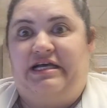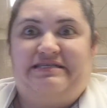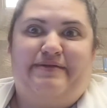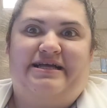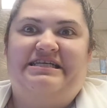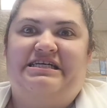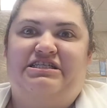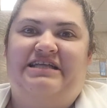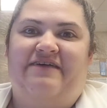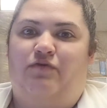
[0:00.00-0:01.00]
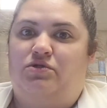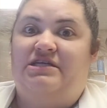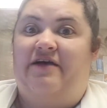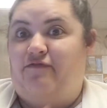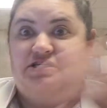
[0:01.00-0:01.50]
expecting it to divulge
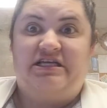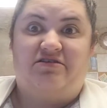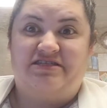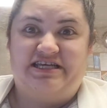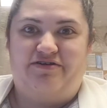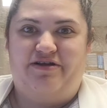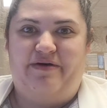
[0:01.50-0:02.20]
every single secret